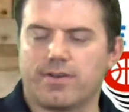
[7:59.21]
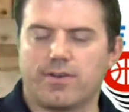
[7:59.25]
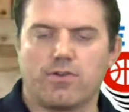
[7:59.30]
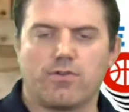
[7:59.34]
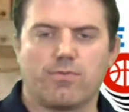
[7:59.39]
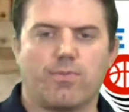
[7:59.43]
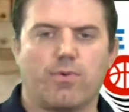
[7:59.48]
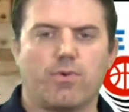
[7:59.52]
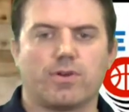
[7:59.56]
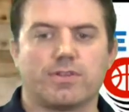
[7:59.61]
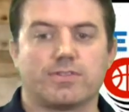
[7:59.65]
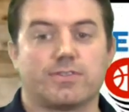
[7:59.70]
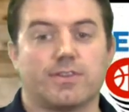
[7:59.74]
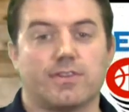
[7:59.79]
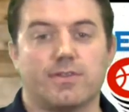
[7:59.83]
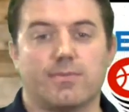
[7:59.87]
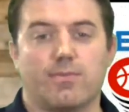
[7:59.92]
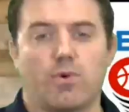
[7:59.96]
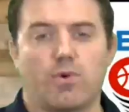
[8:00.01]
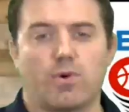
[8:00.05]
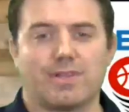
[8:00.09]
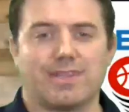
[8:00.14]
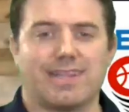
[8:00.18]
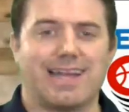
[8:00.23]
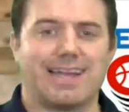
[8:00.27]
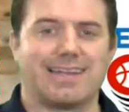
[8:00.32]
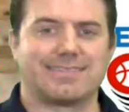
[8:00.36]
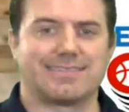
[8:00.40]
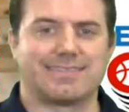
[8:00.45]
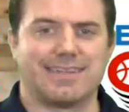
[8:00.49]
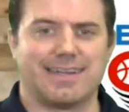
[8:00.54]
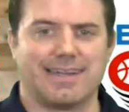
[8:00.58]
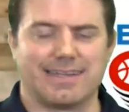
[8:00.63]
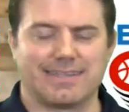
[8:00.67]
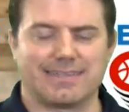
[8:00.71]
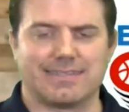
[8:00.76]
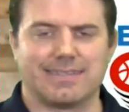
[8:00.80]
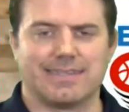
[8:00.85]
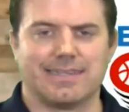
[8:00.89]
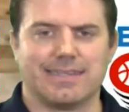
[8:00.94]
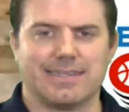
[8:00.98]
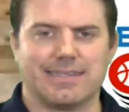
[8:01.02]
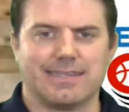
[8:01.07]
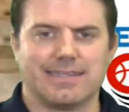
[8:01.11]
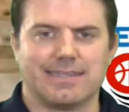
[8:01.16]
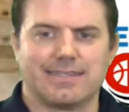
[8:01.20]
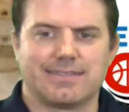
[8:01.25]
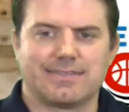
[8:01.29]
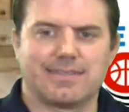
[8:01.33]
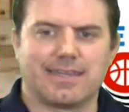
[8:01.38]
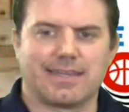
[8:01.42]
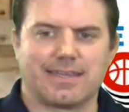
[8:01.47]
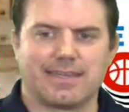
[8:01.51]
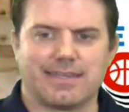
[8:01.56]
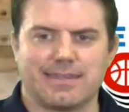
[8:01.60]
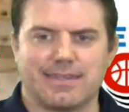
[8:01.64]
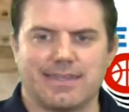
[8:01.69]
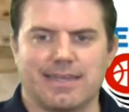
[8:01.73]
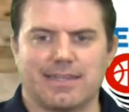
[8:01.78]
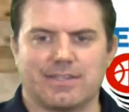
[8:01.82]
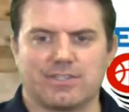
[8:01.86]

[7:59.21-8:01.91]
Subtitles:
No points on the board last night, taking that